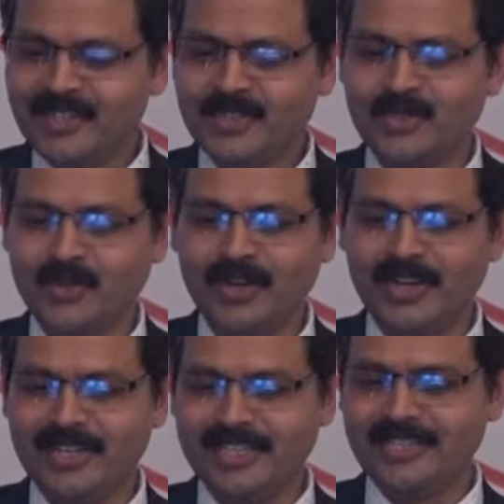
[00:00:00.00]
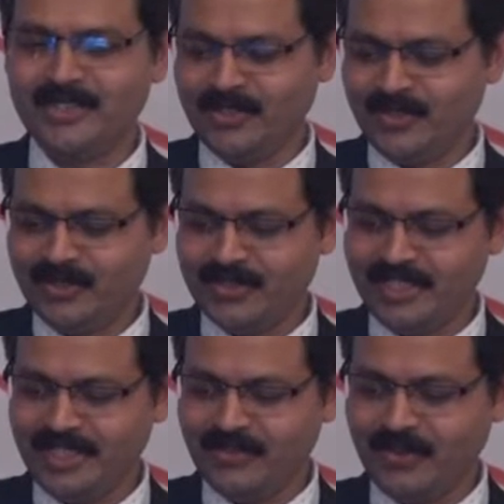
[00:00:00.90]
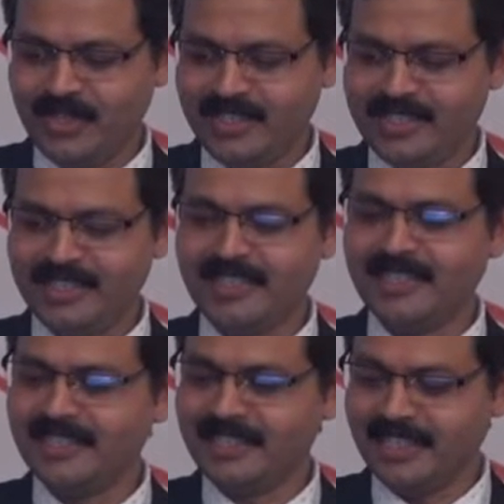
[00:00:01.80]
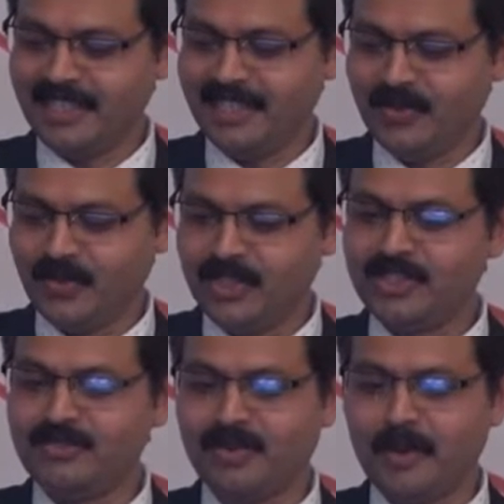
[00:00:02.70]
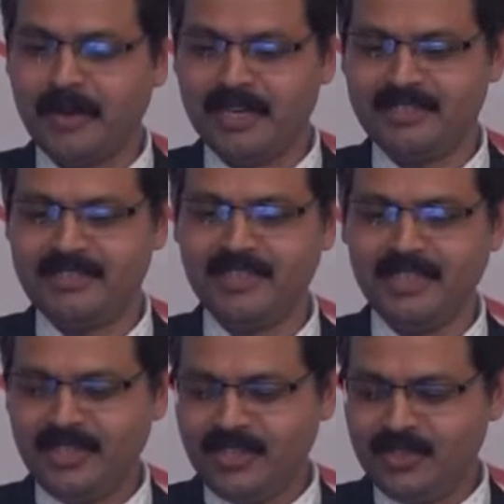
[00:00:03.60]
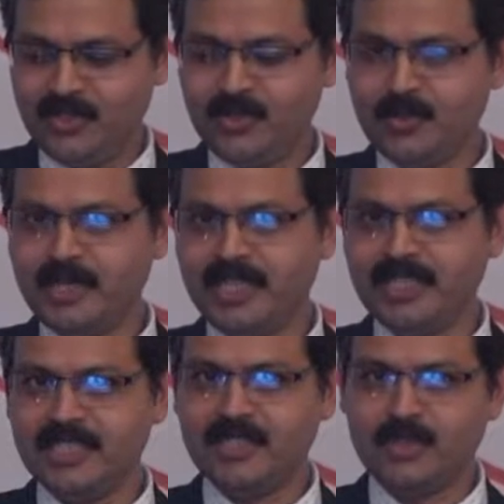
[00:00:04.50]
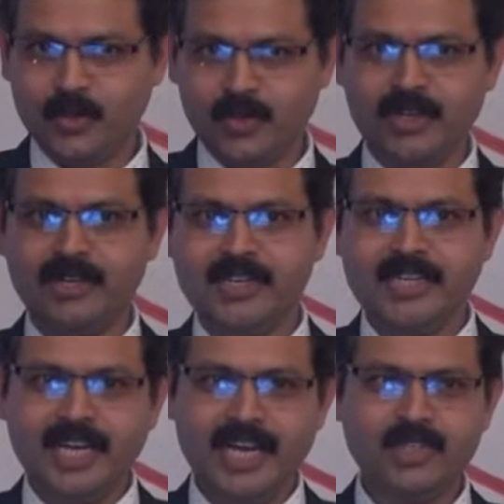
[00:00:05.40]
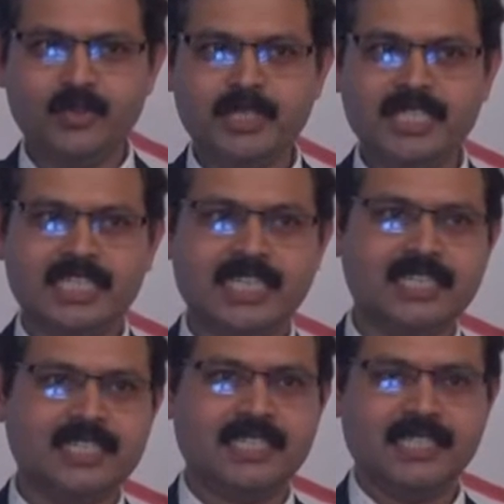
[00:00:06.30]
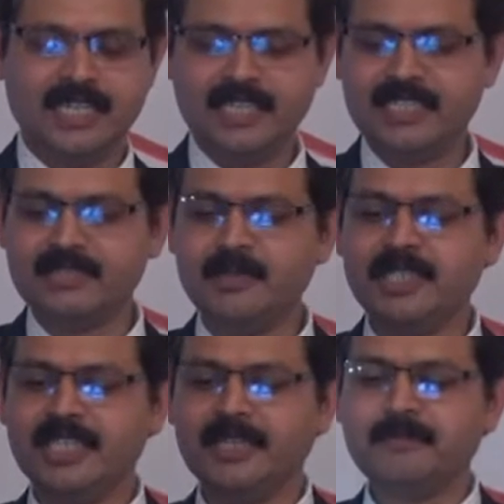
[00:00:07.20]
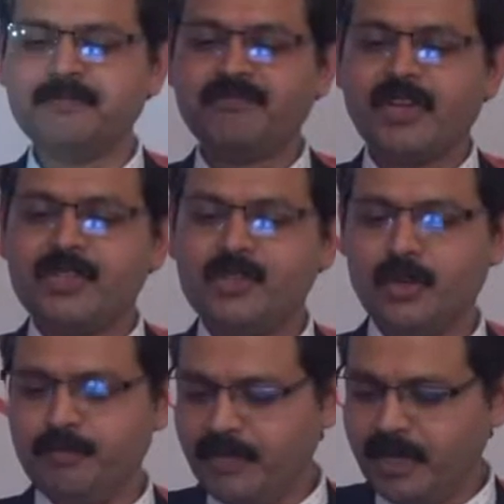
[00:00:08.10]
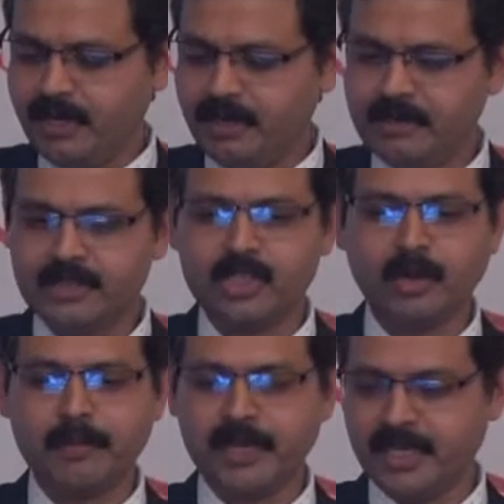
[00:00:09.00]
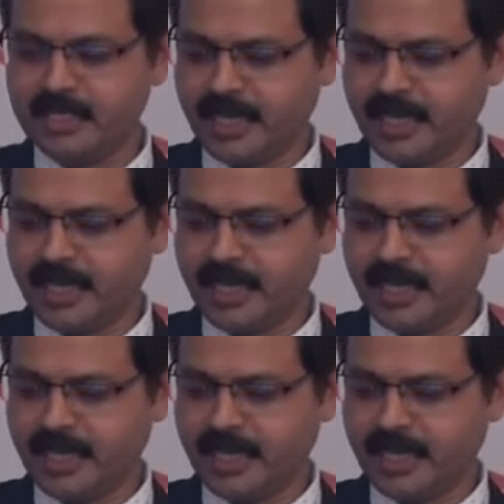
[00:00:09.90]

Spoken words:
soul on it to see what thing he wants from us to be told and to be discussed in this meeting. So the topic is